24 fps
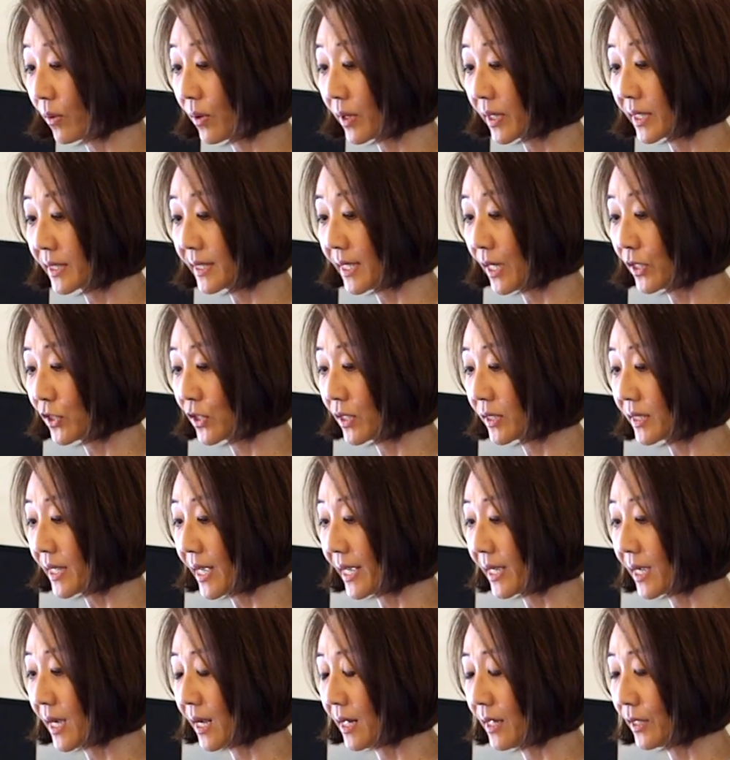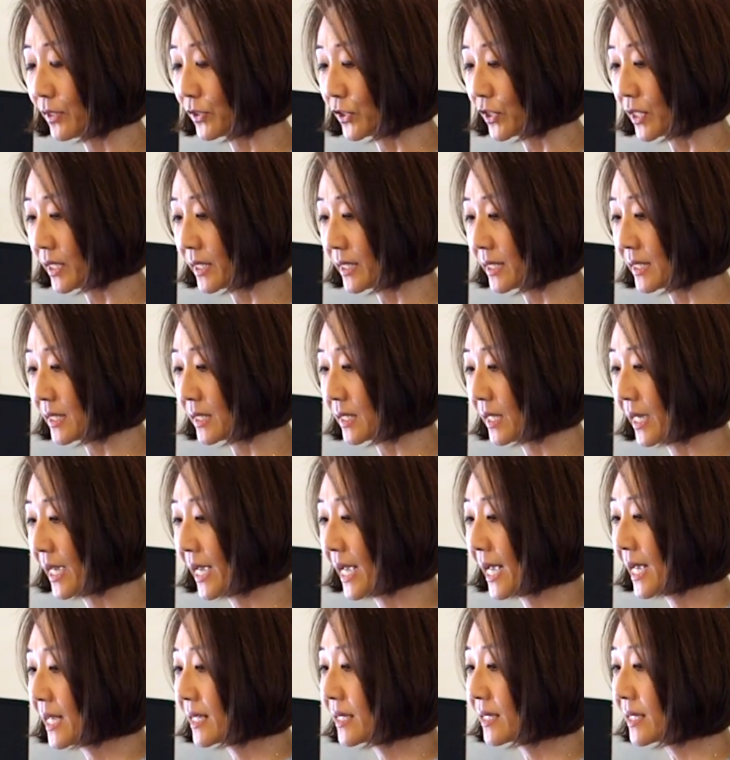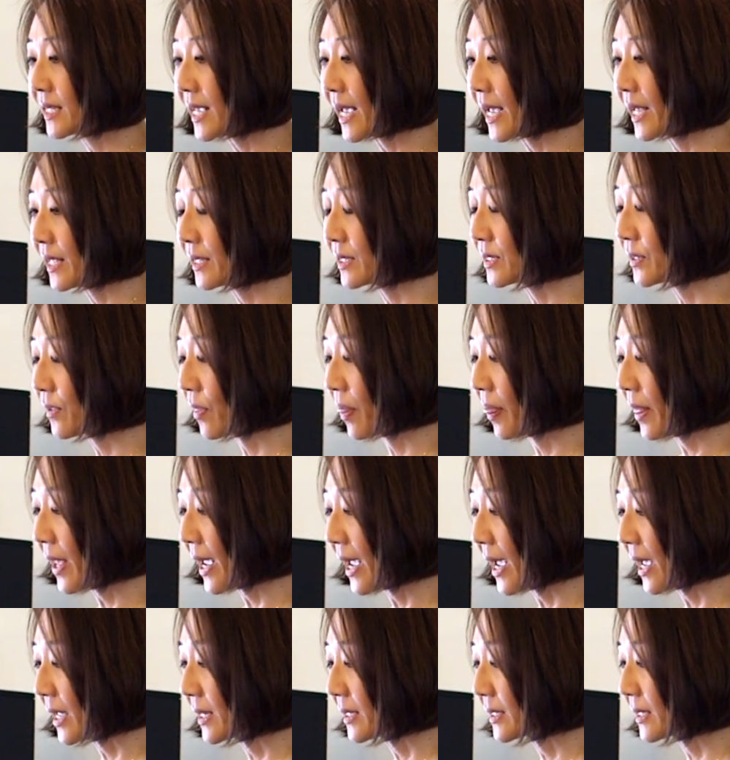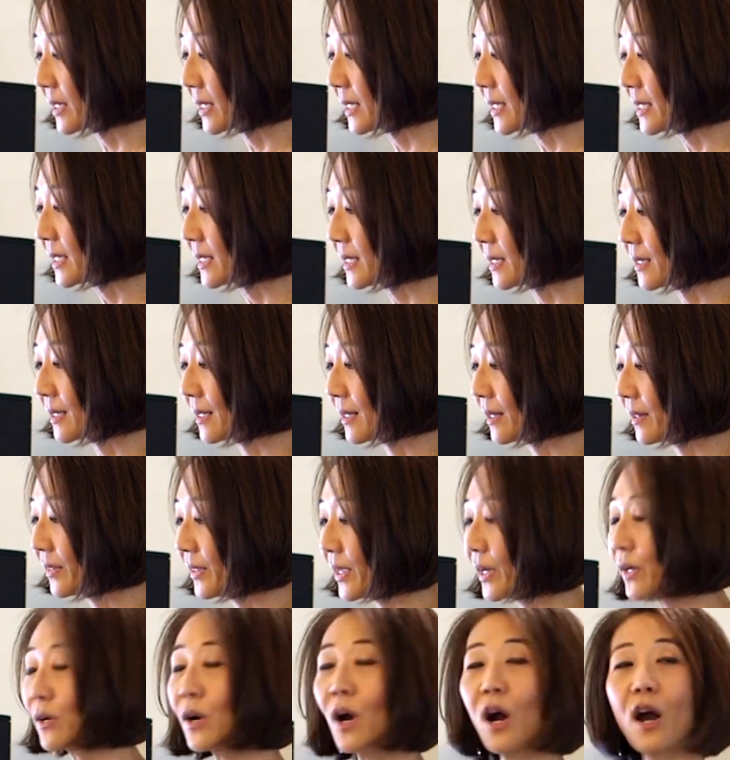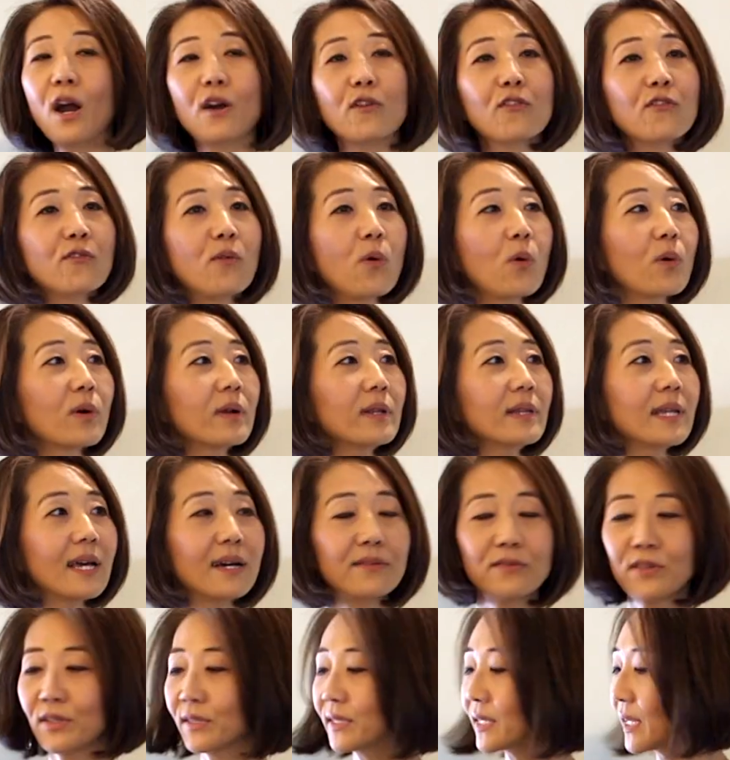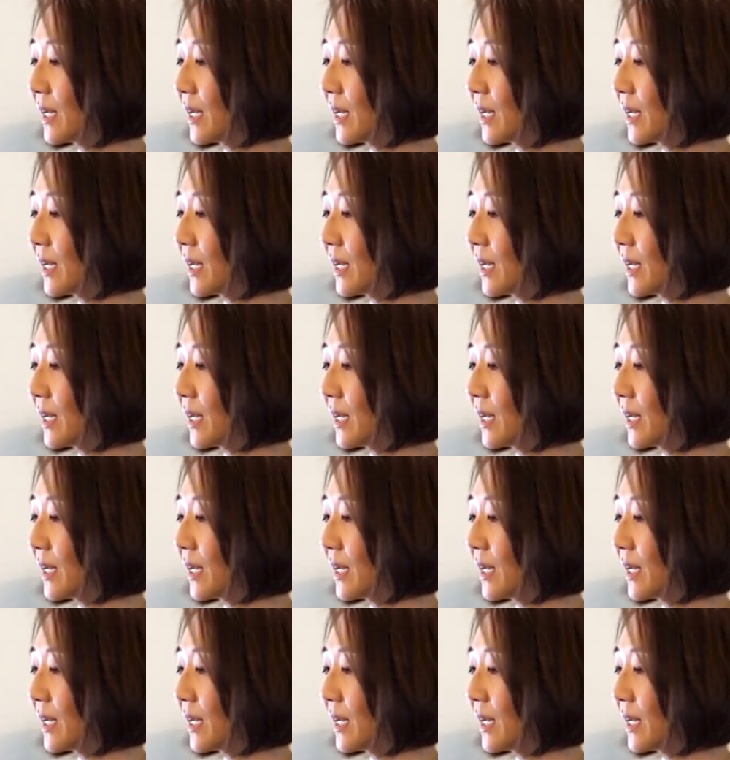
organizational psychologists, says that there are 4 levels